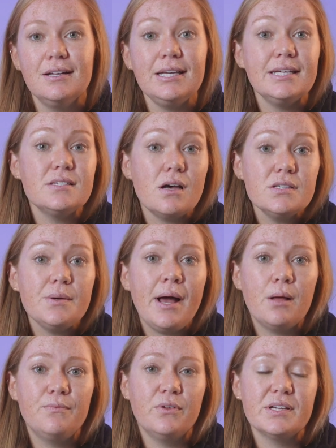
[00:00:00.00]
It's also
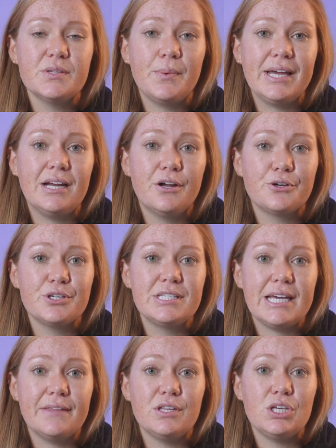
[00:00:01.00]
helpful as a way to
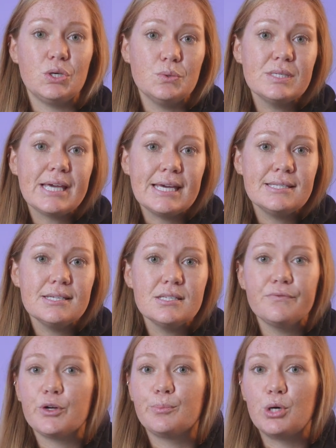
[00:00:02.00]
understand the use cases
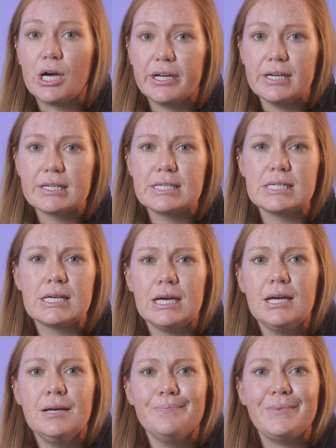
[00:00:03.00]
of your product,
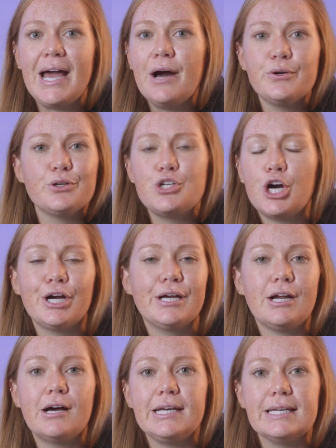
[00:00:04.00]
how your target
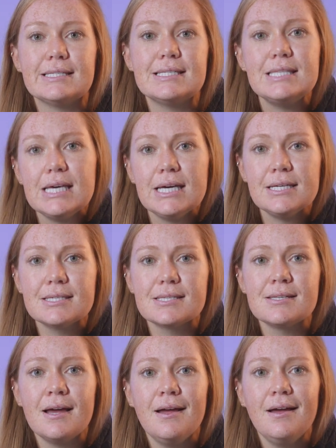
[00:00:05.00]
audience
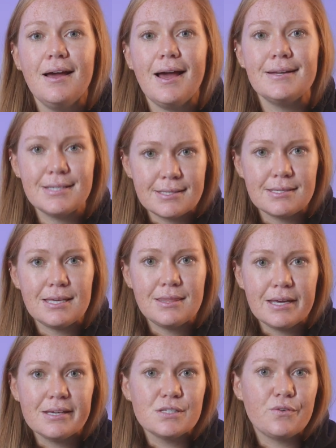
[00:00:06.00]
thinks, and to see
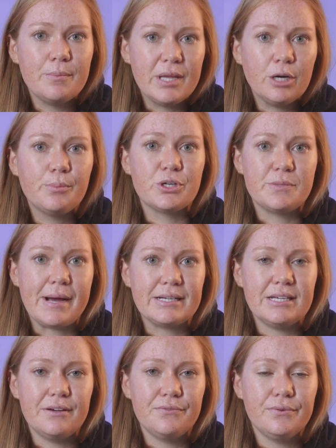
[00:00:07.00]
things from their
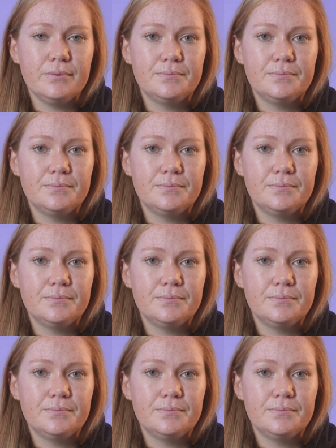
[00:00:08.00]
perspective.